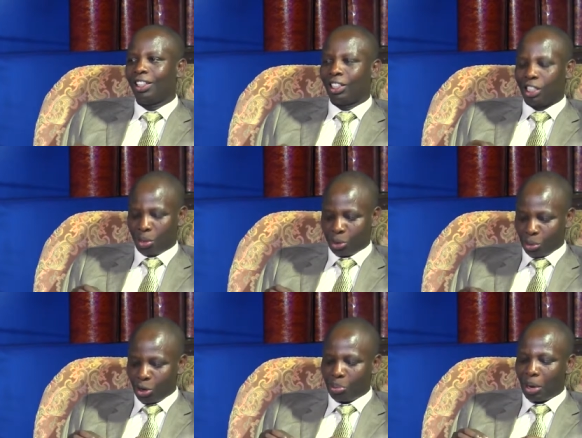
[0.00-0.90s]
some
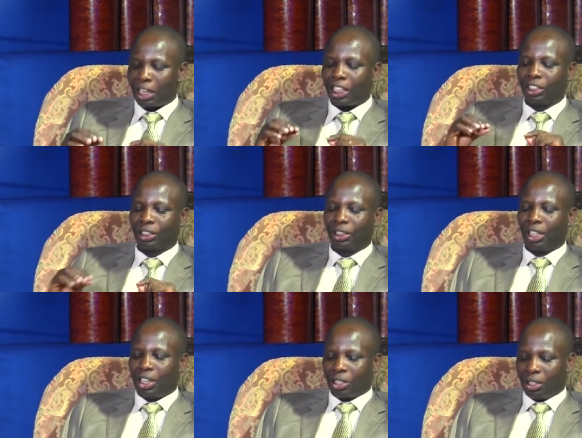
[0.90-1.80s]
small package,
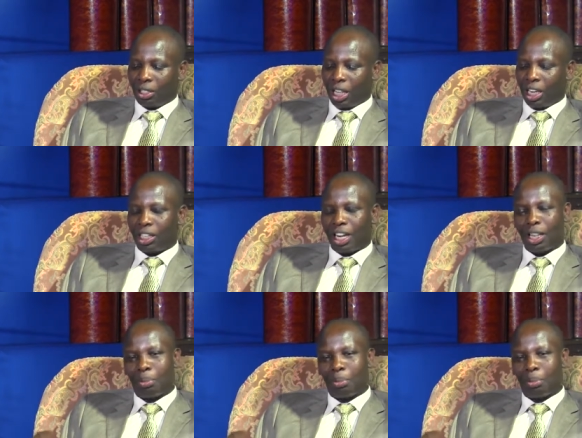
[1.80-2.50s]
so that